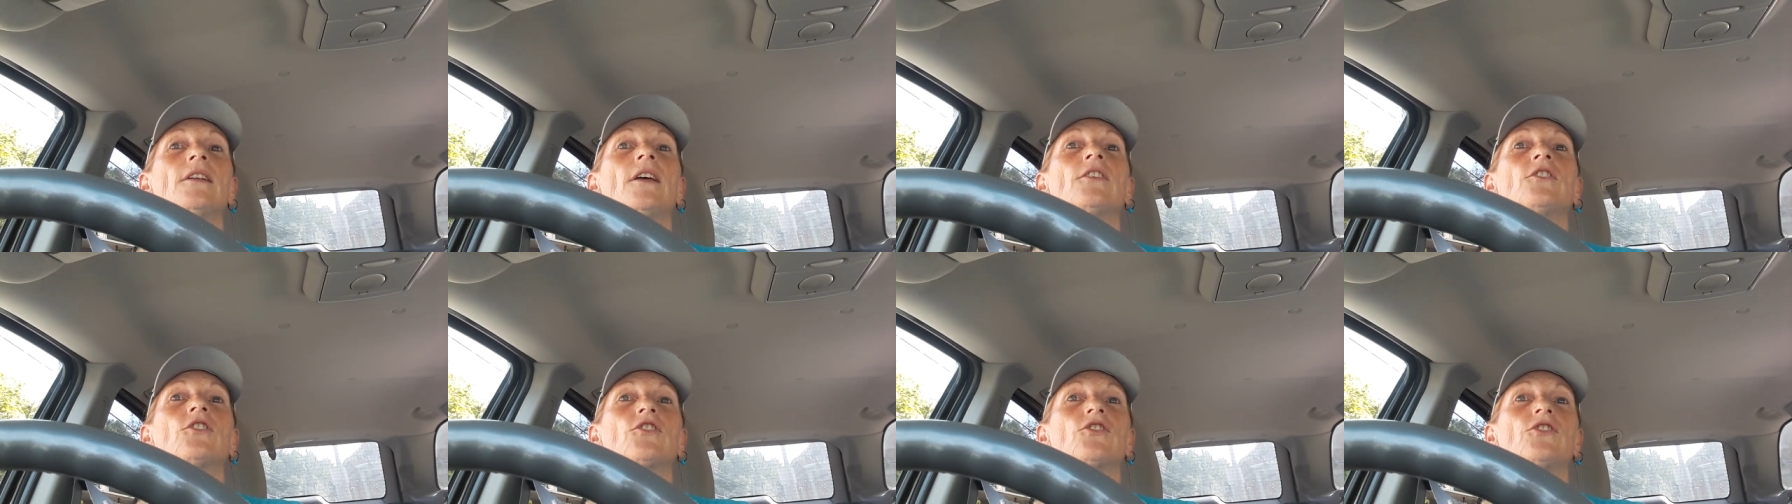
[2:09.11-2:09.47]

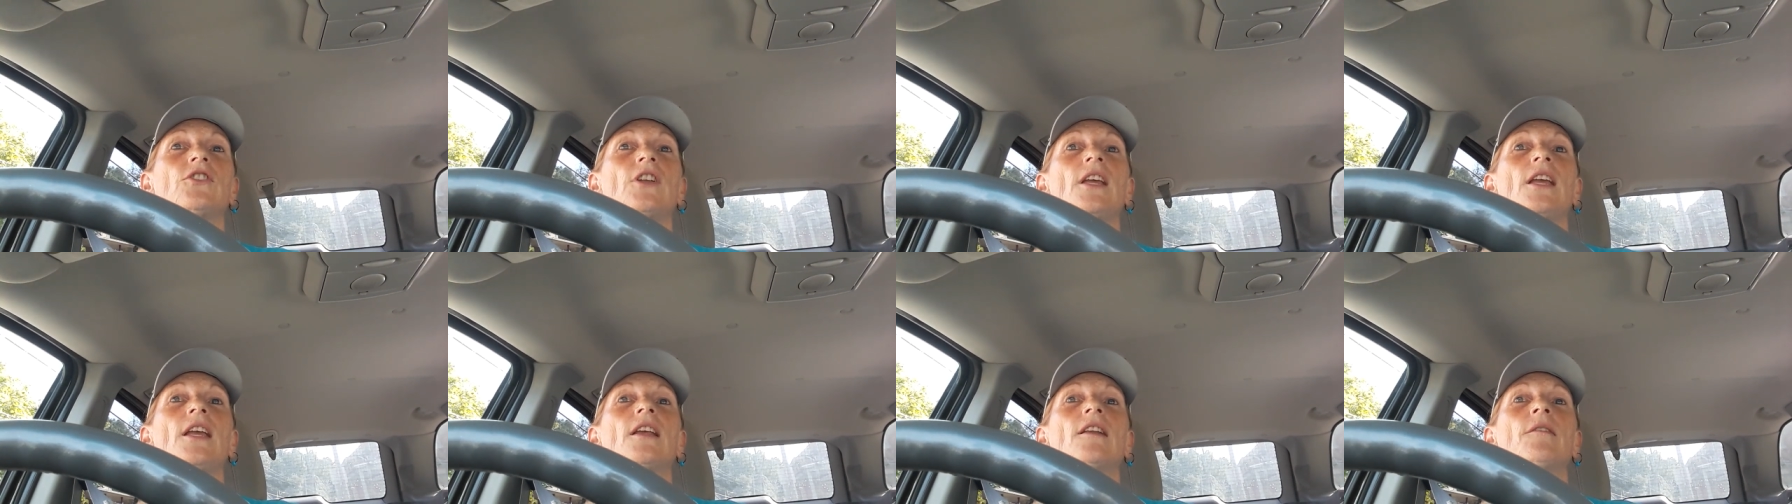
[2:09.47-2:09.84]

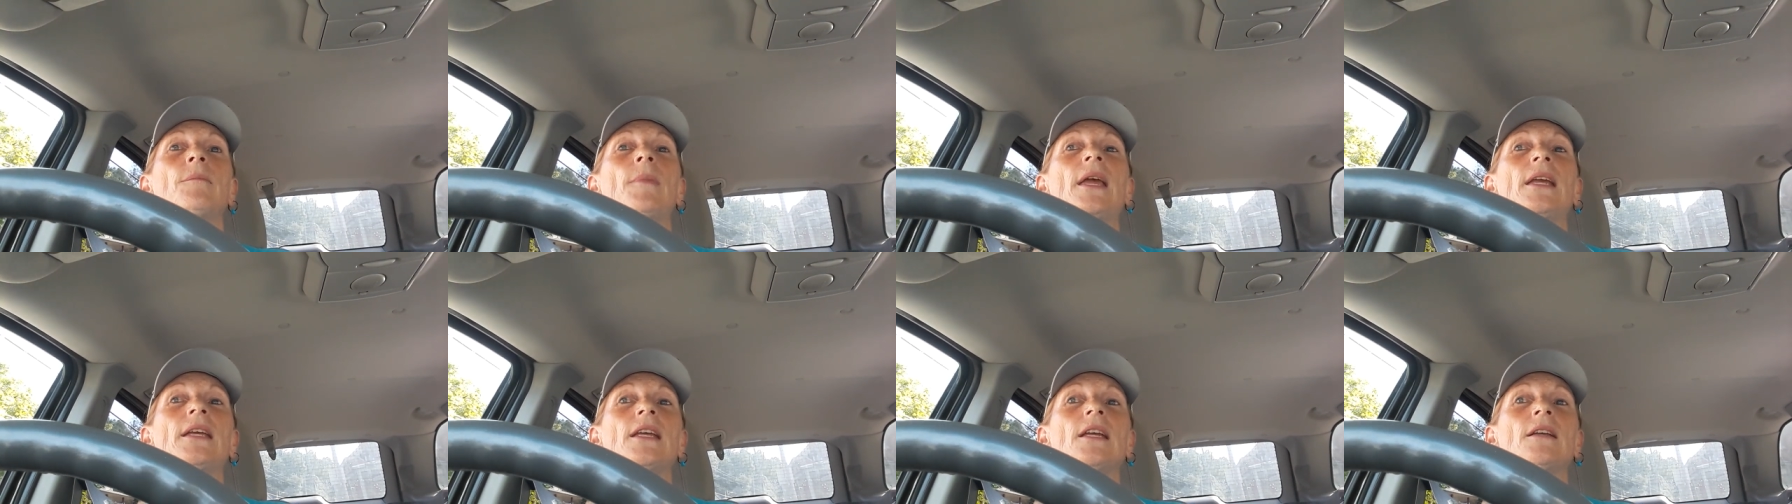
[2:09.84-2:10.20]
understand
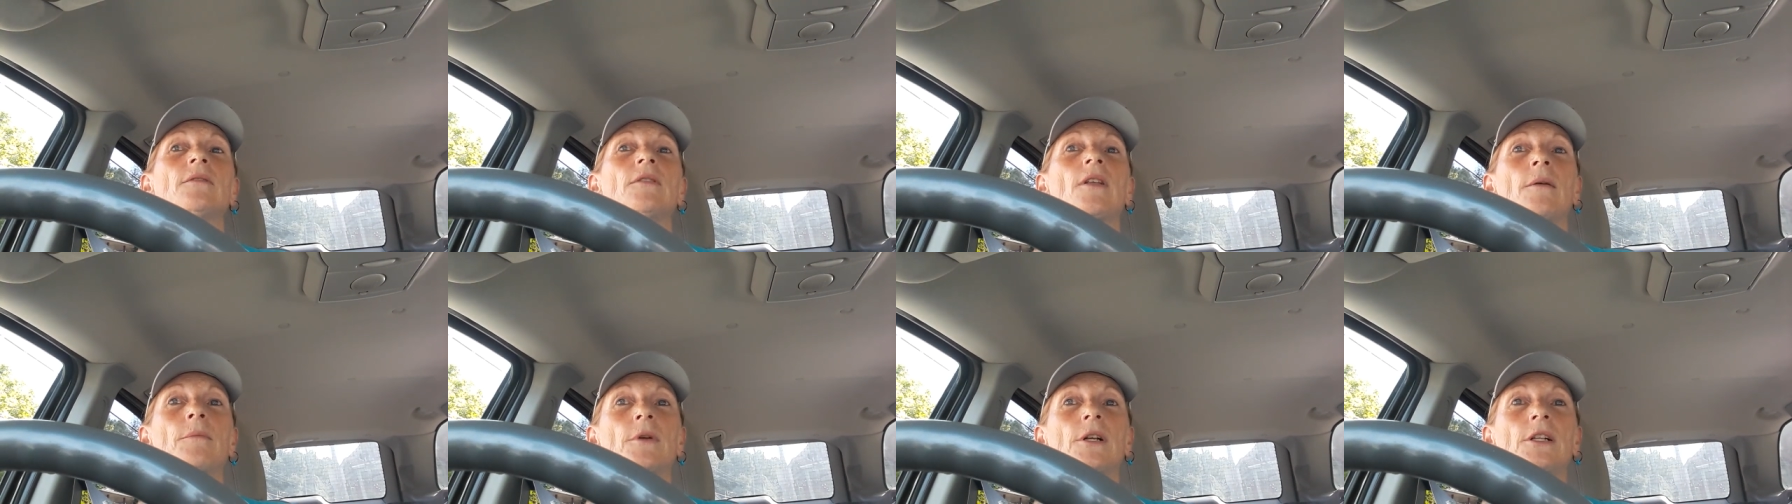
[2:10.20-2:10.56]

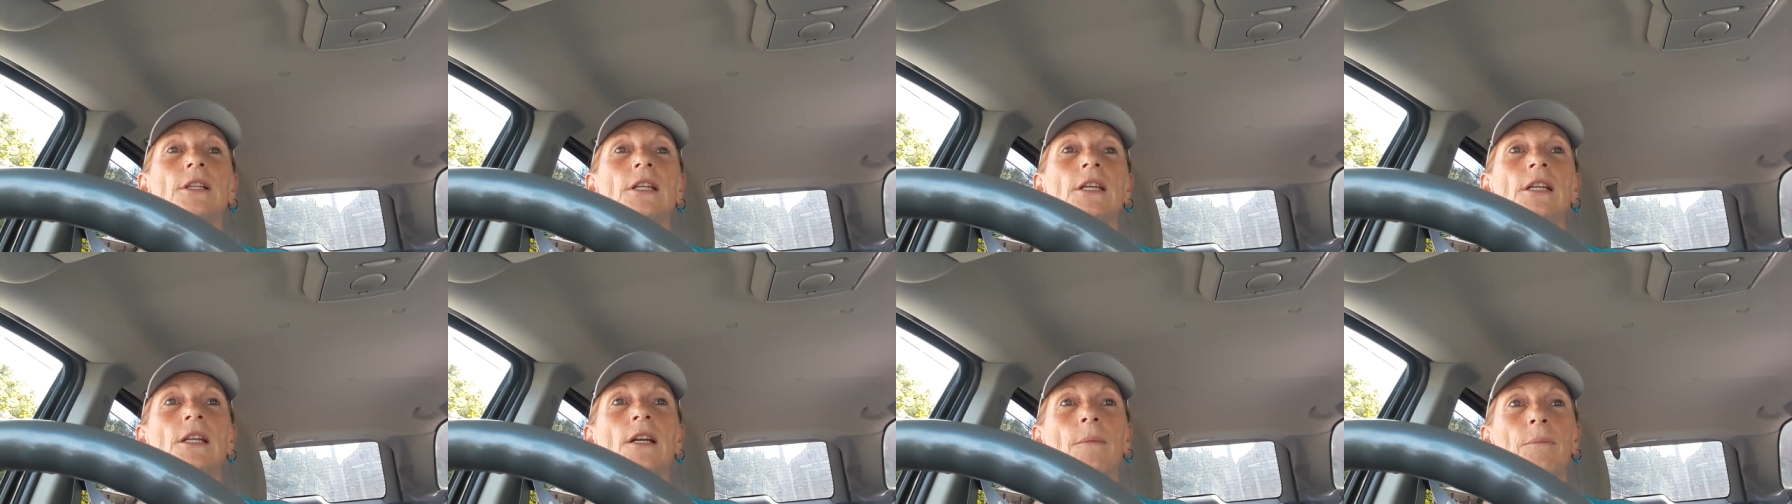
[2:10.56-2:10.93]
making them
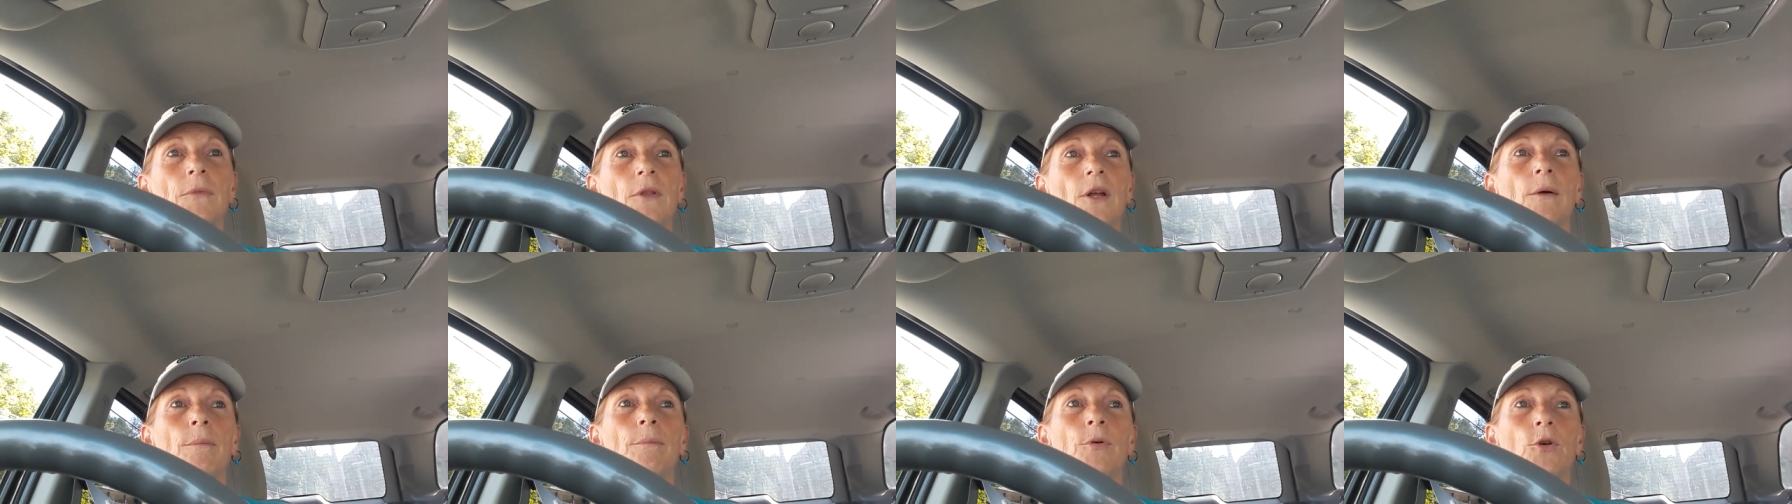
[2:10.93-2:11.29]
clean up
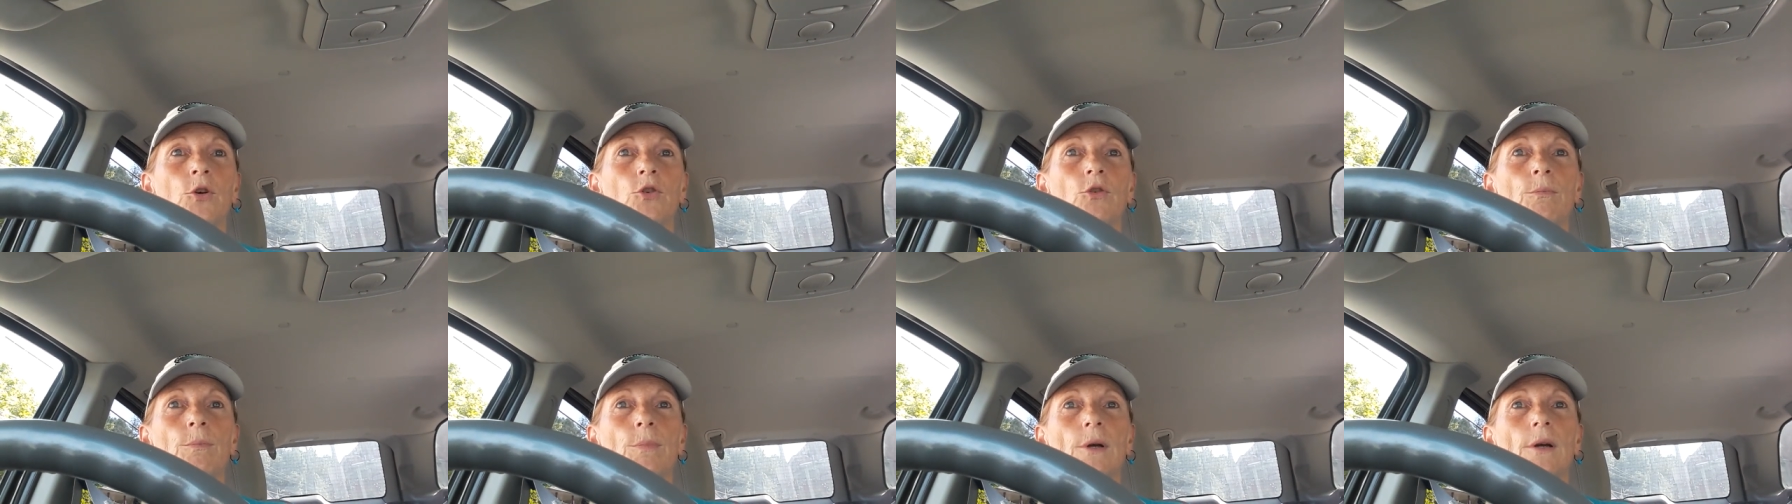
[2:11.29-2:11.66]
their
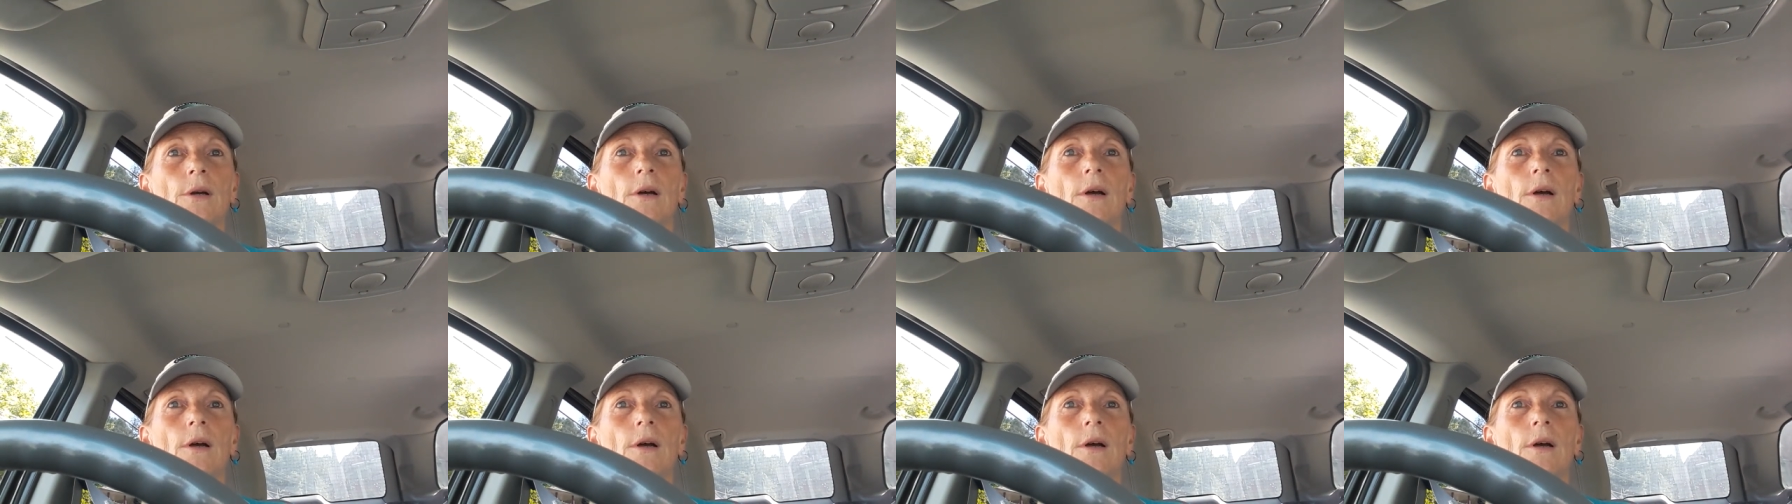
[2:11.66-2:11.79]
poop,